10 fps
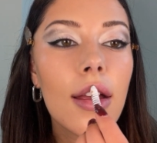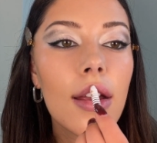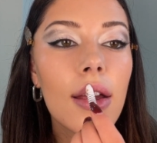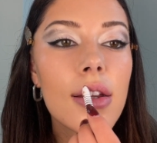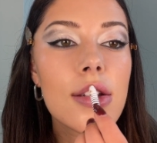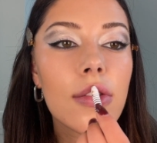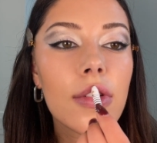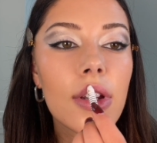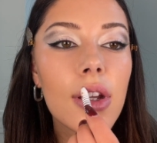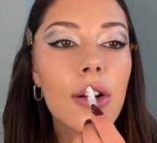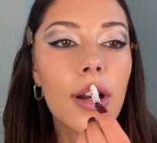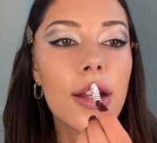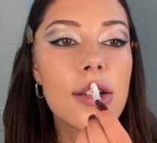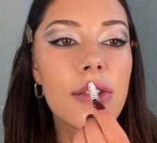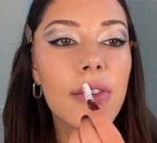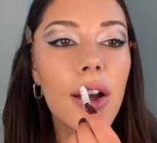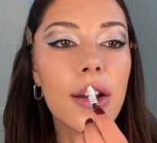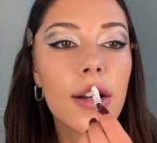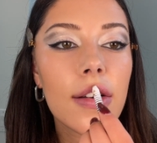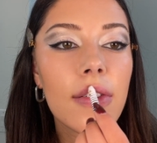is a really great
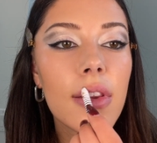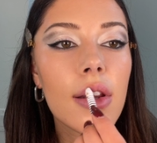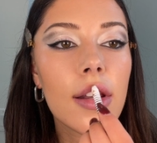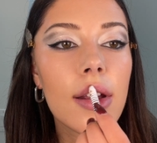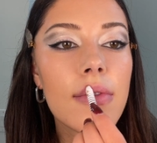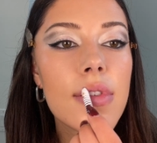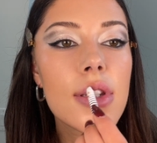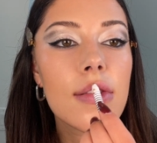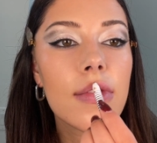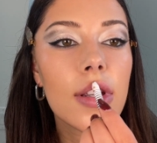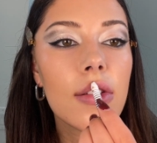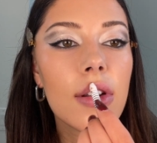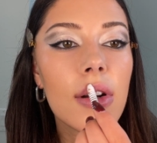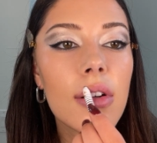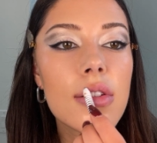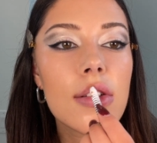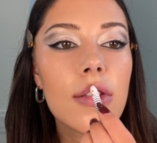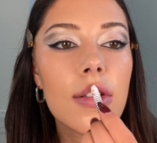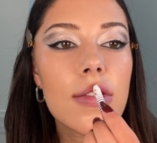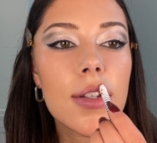definer for the lips, but you can also
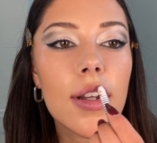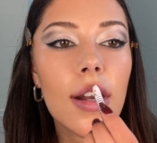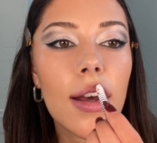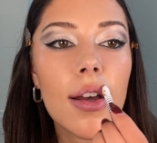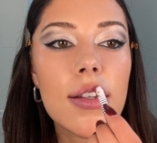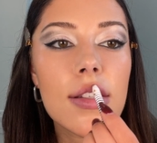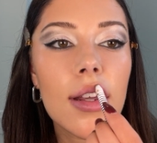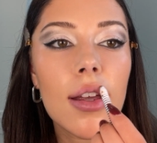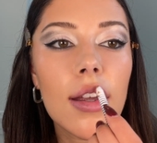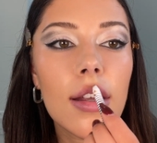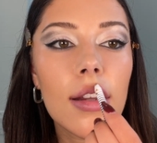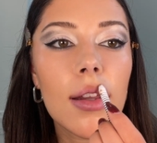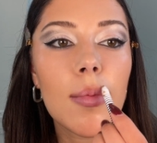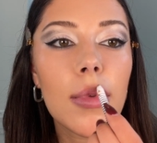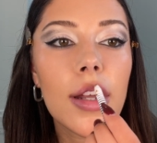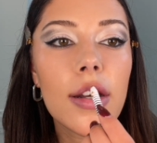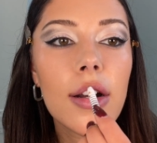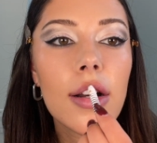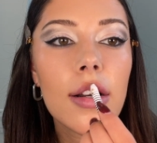use it as a lip liner.